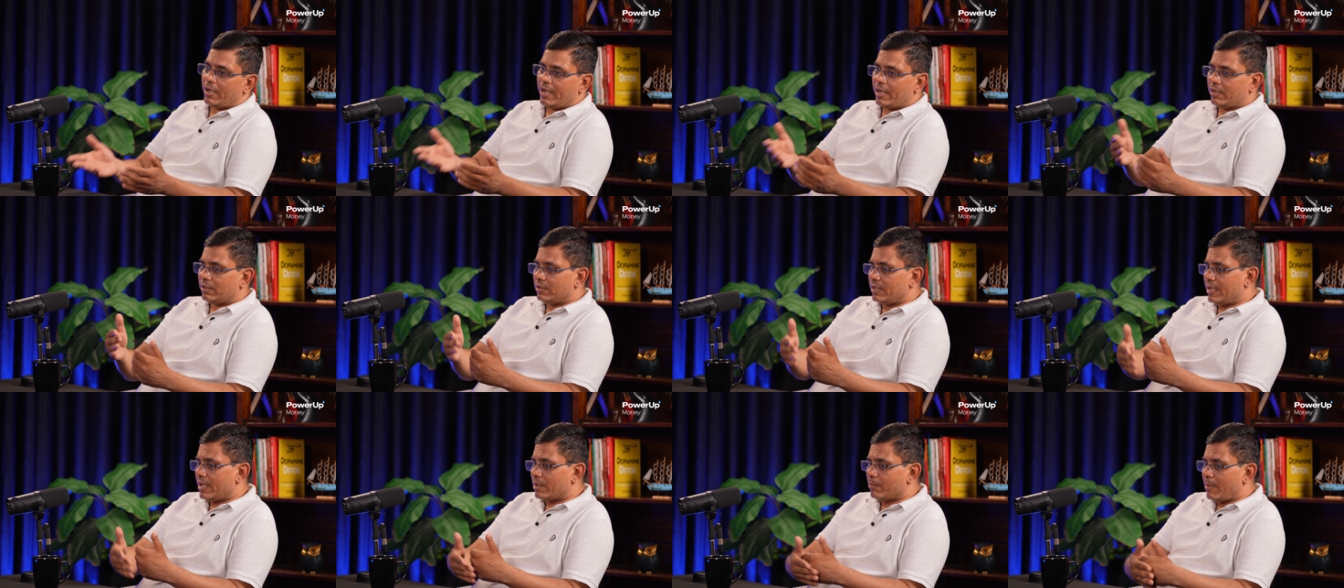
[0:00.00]

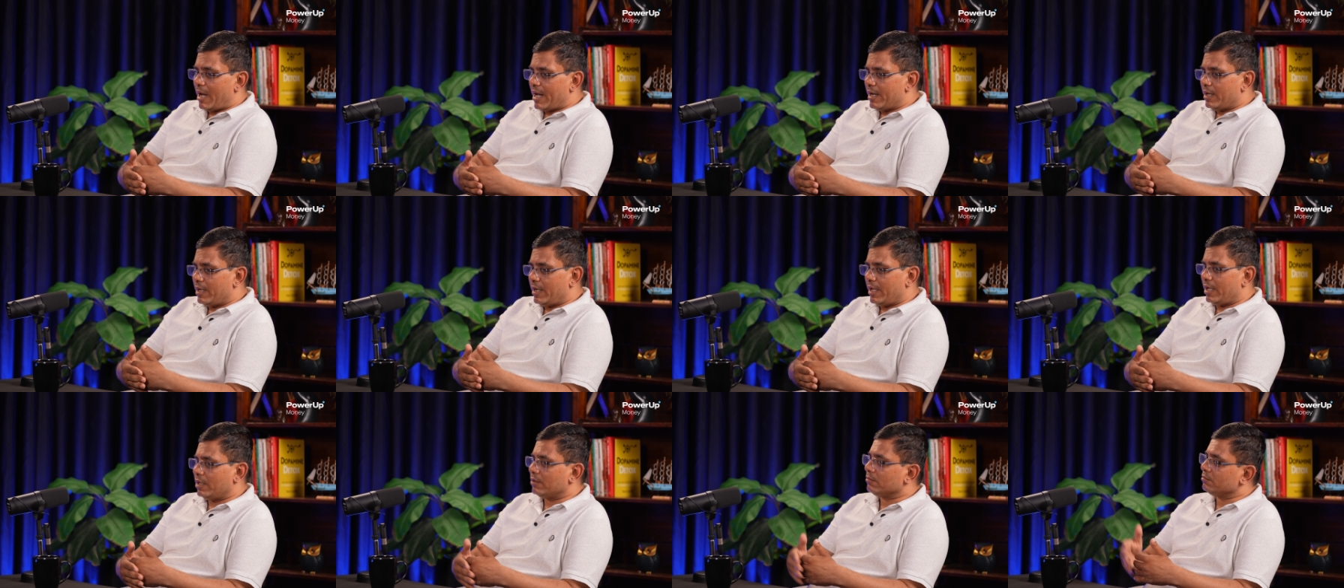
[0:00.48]
and their
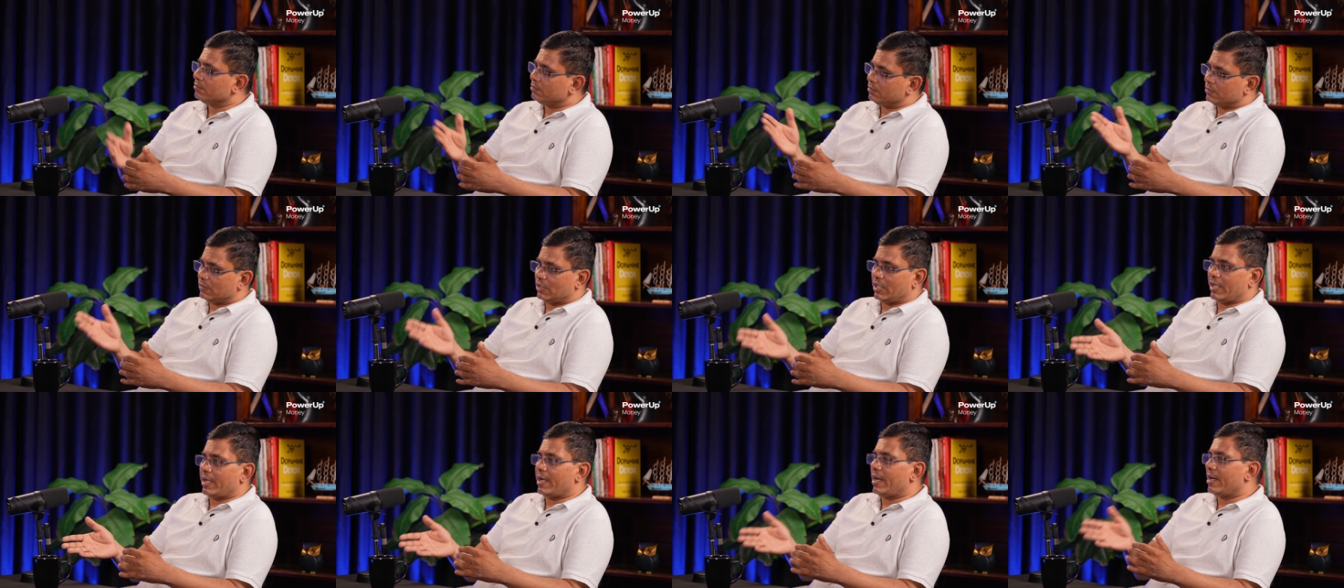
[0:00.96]
binding,
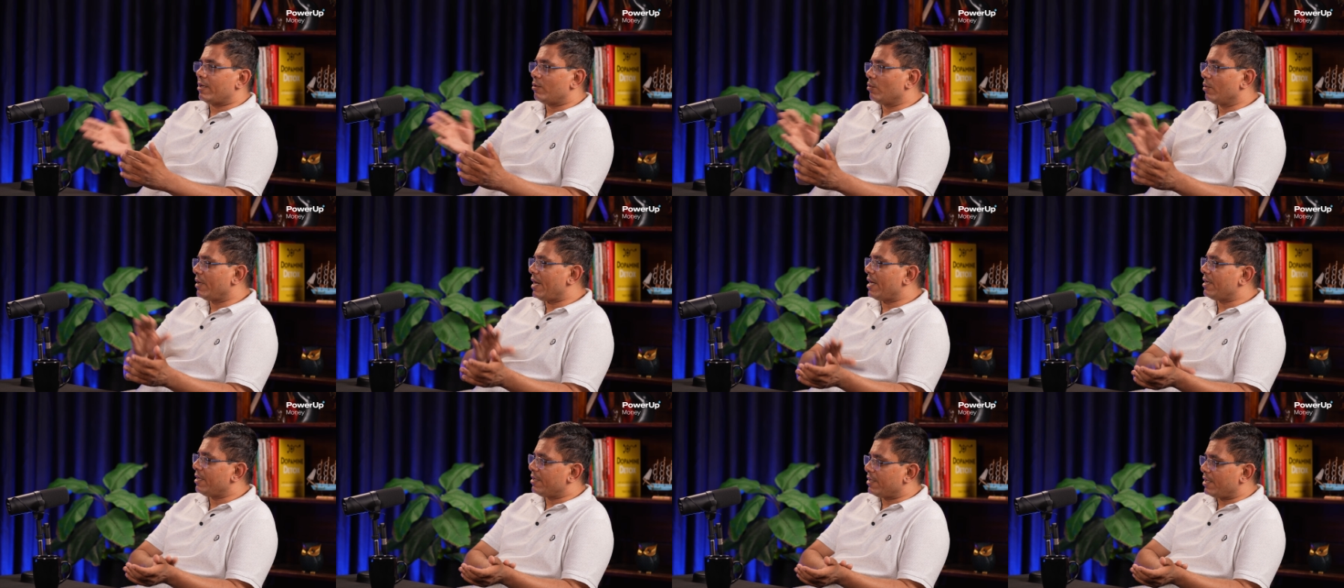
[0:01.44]
they had to
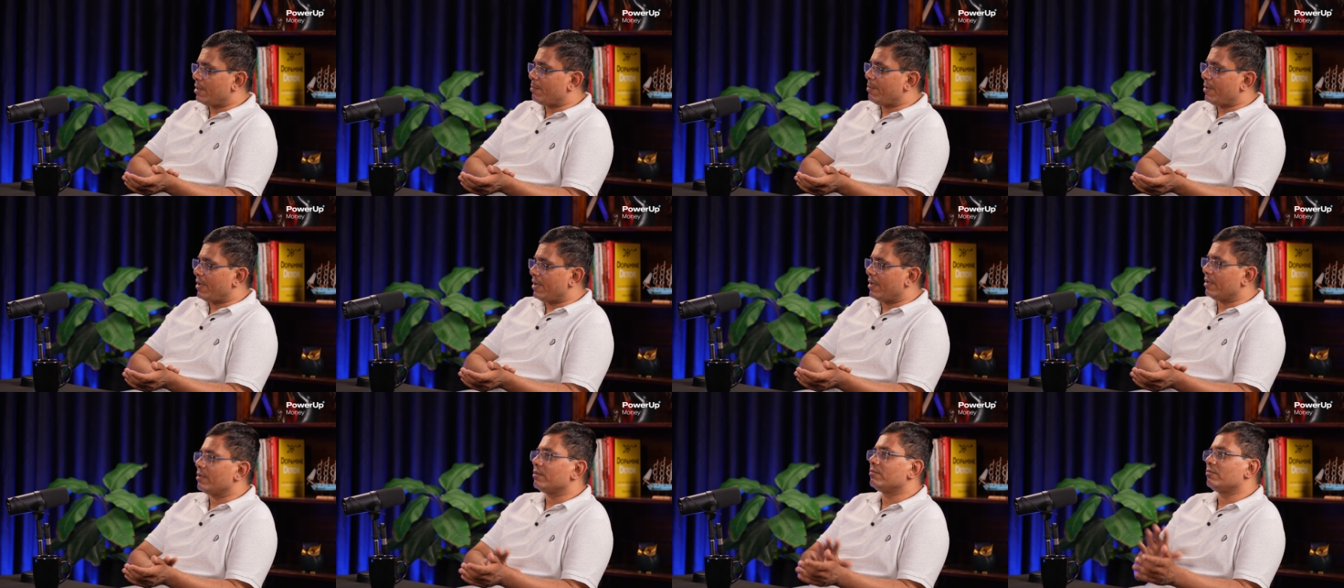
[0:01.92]
get it
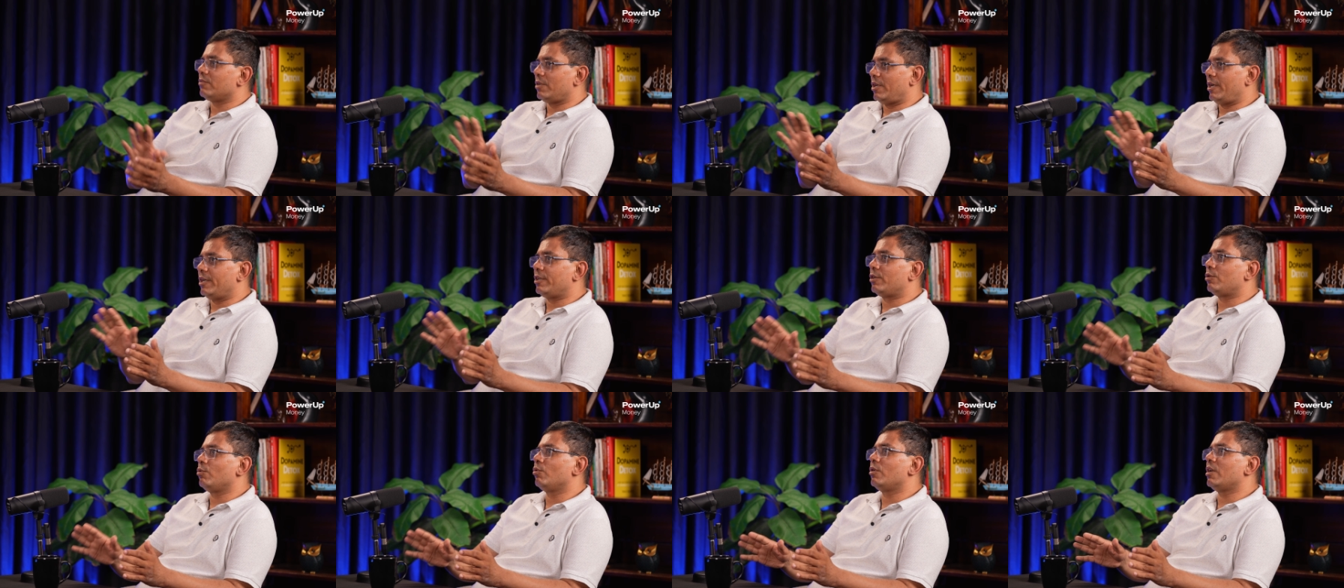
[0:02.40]
repaired.
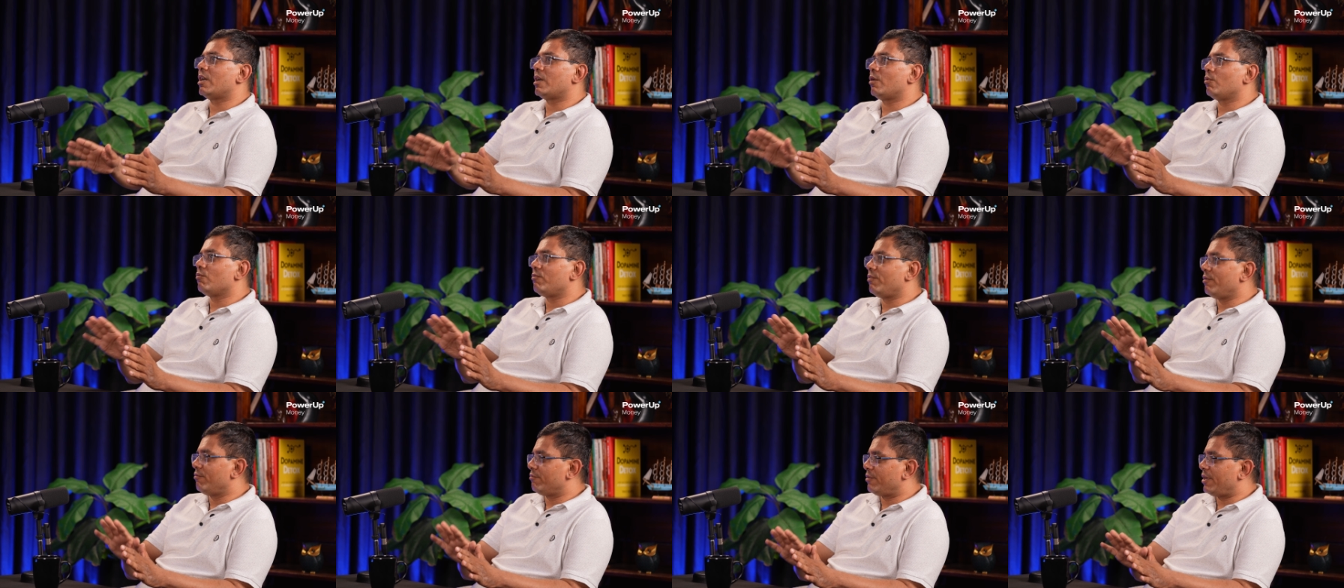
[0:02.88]
It took
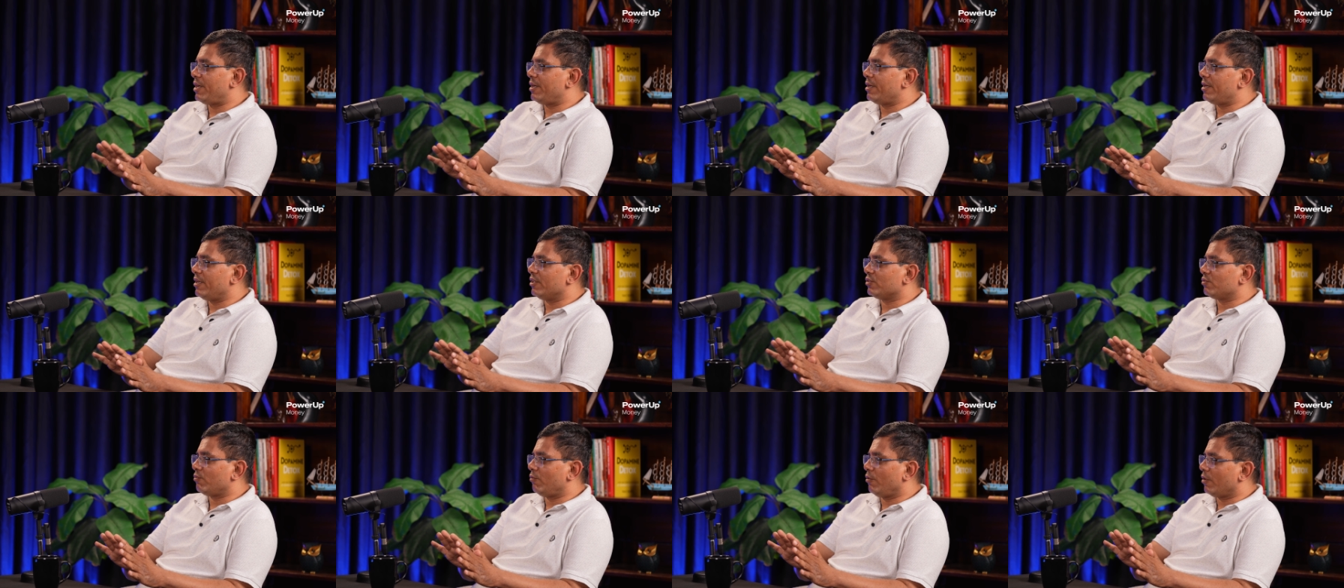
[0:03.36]
around 15
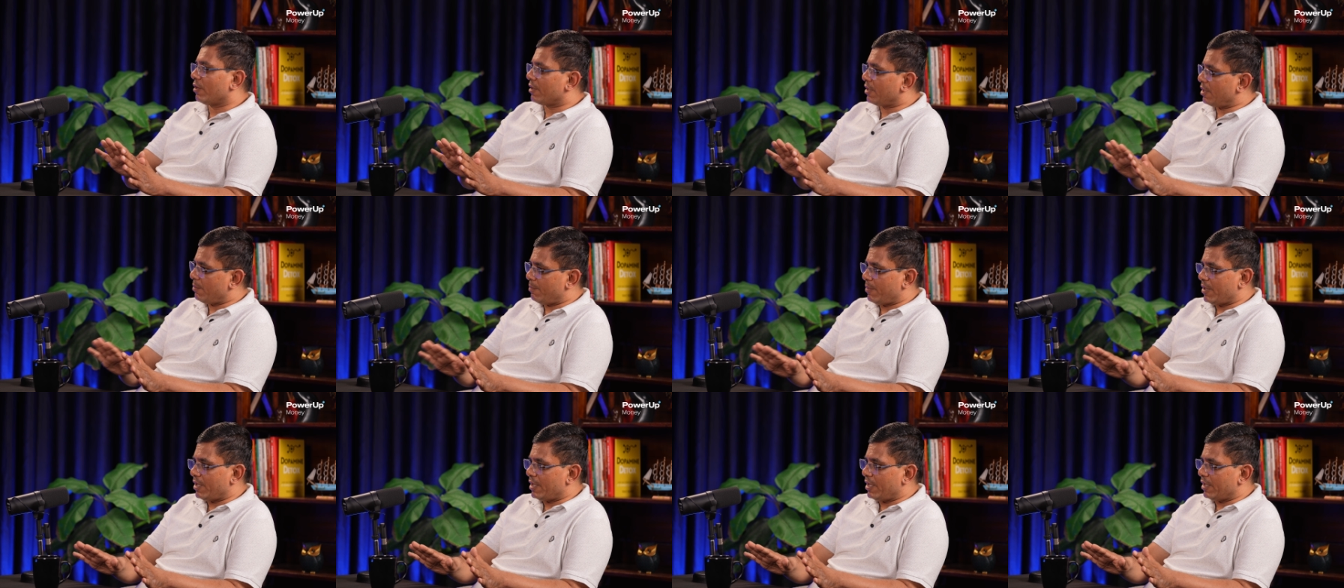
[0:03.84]
days for
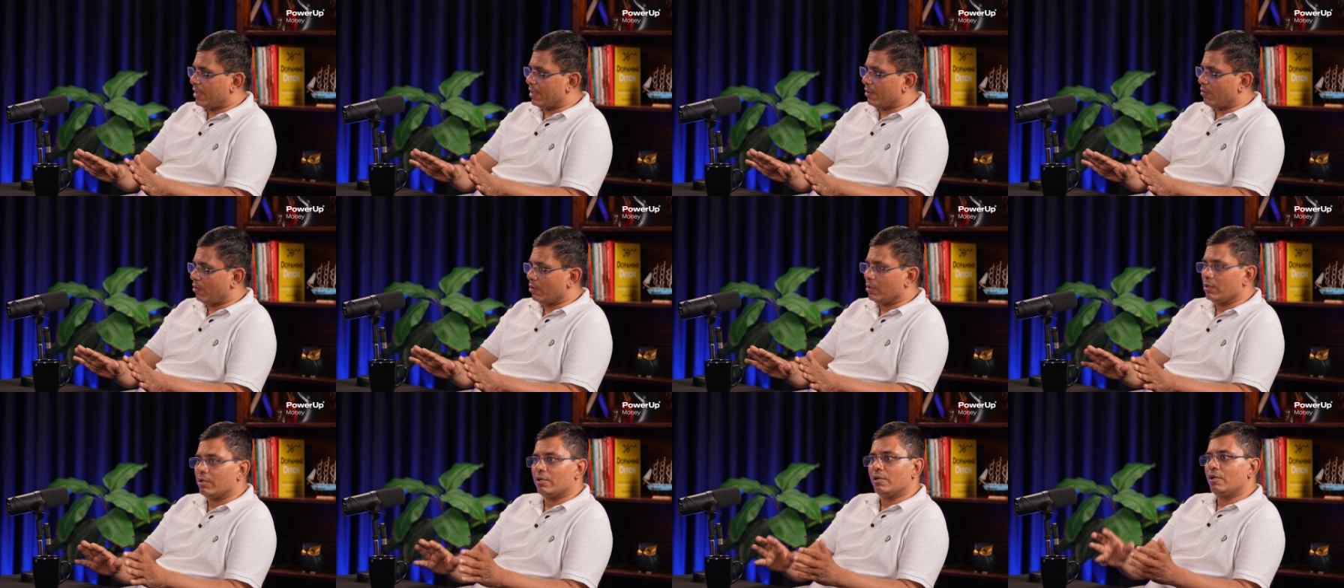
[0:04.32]
repairing and
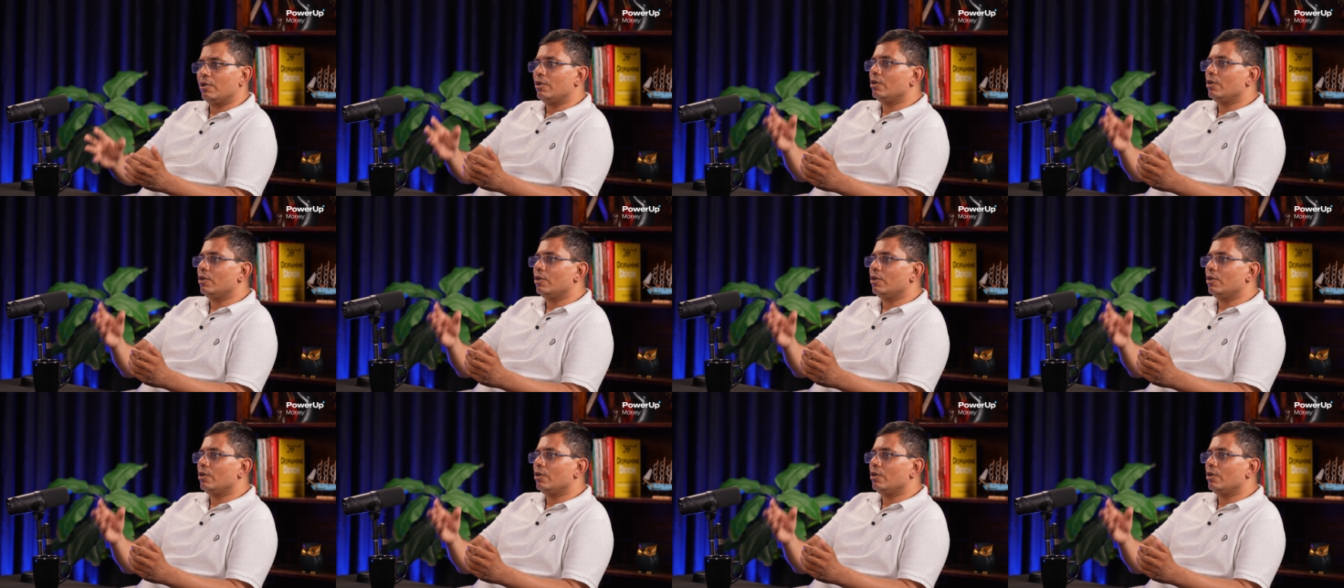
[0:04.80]
all.